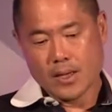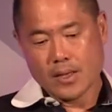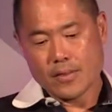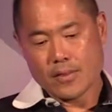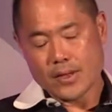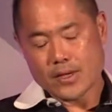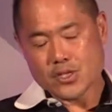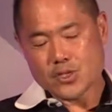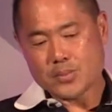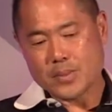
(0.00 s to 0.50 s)

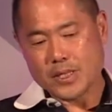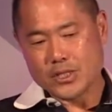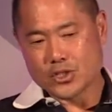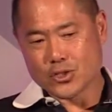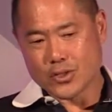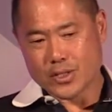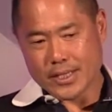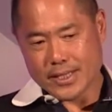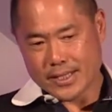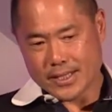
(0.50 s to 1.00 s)
Thus my
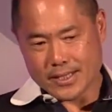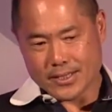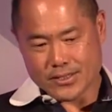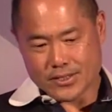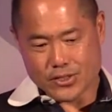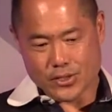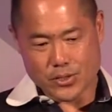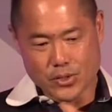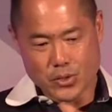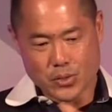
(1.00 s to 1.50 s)
journey
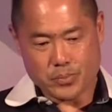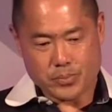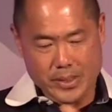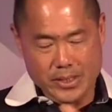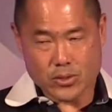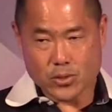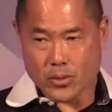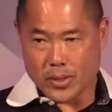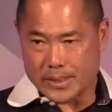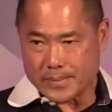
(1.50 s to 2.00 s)
into
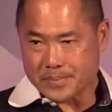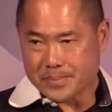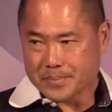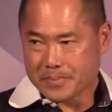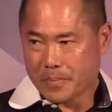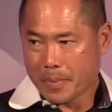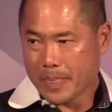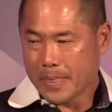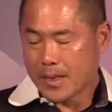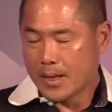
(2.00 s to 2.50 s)
Bitcoin.
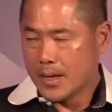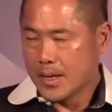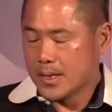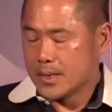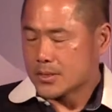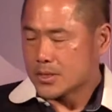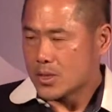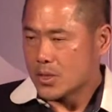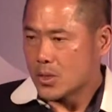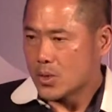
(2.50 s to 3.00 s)

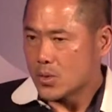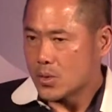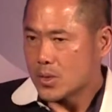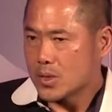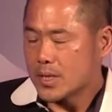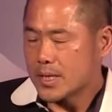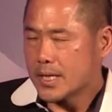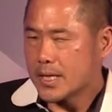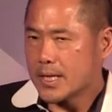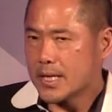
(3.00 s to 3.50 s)

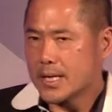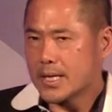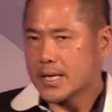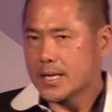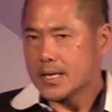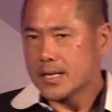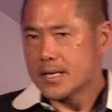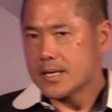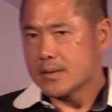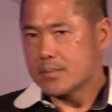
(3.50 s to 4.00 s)
So
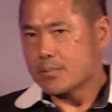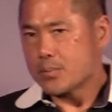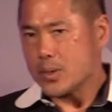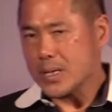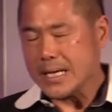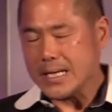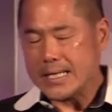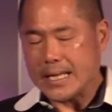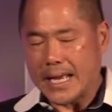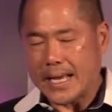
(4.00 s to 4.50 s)

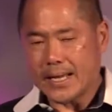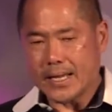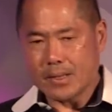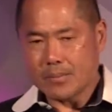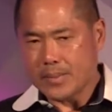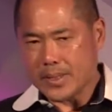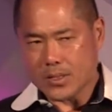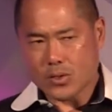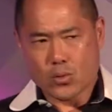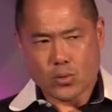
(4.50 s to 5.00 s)

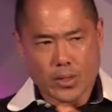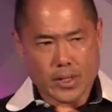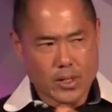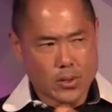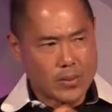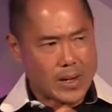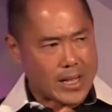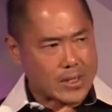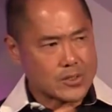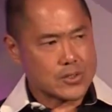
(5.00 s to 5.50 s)
predating Bitcoin
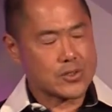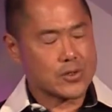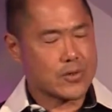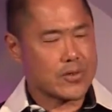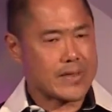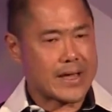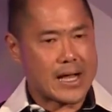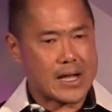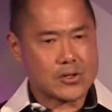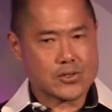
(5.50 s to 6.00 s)
around
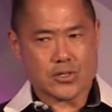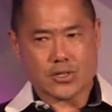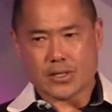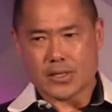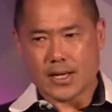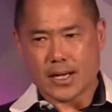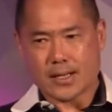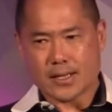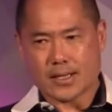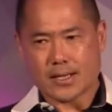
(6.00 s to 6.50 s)

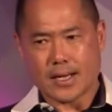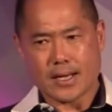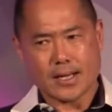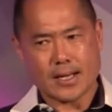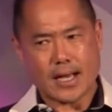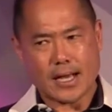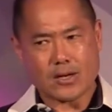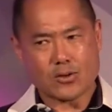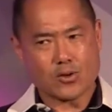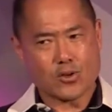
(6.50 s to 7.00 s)
2000,
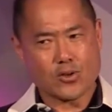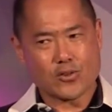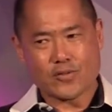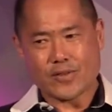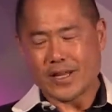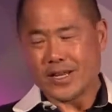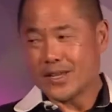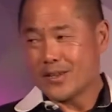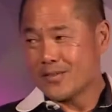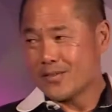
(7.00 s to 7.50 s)
I don't know if
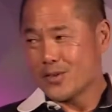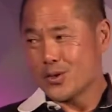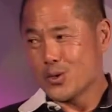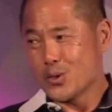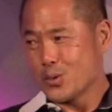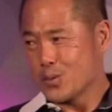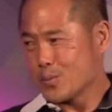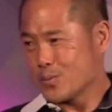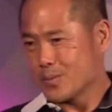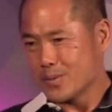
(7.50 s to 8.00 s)
any of
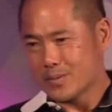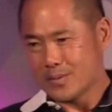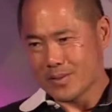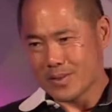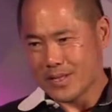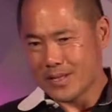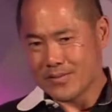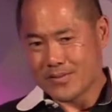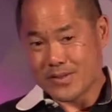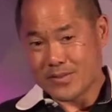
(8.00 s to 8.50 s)
you
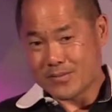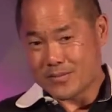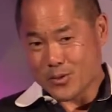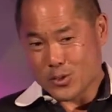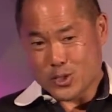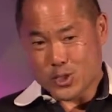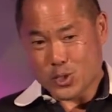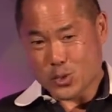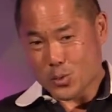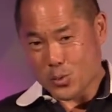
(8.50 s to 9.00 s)
live in
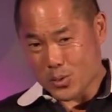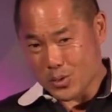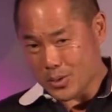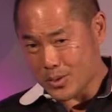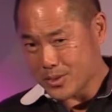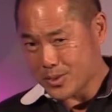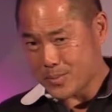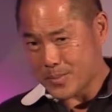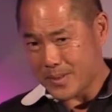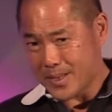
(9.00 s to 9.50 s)
virtual
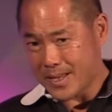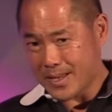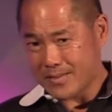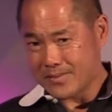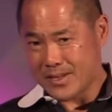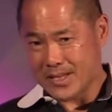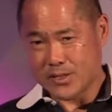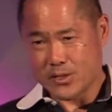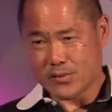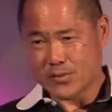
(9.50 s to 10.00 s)
worlds
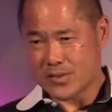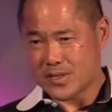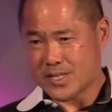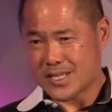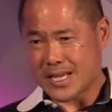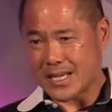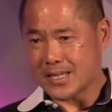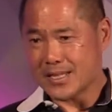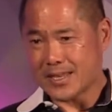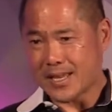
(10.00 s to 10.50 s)
and you've
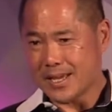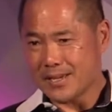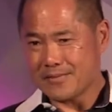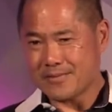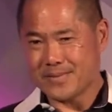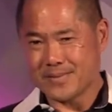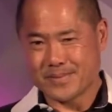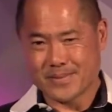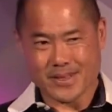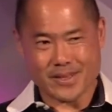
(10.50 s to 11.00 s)
Second
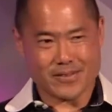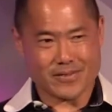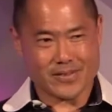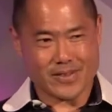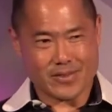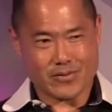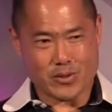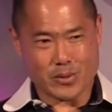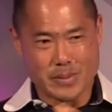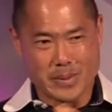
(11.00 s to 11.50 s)
Life. If
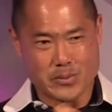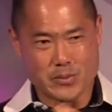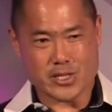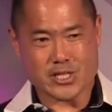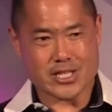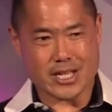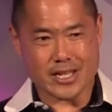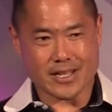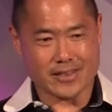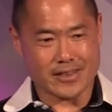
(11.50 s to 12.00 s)
you remember
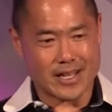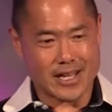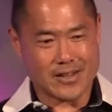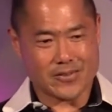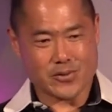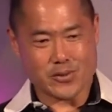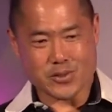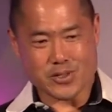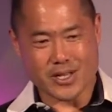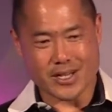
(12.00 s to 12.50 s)
Second
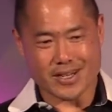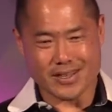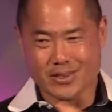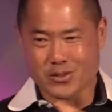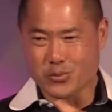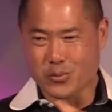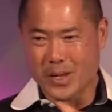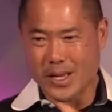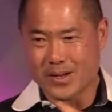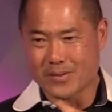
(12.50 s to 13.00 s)
Life, it was kind of
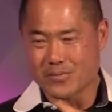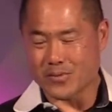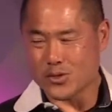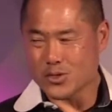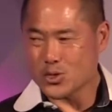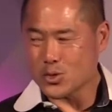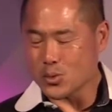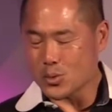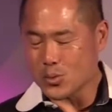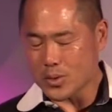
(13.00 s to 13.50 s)
this random
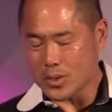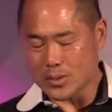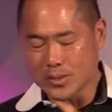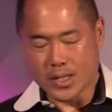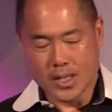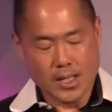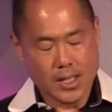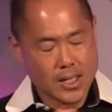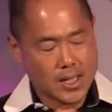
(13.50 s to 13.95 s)
virtual world.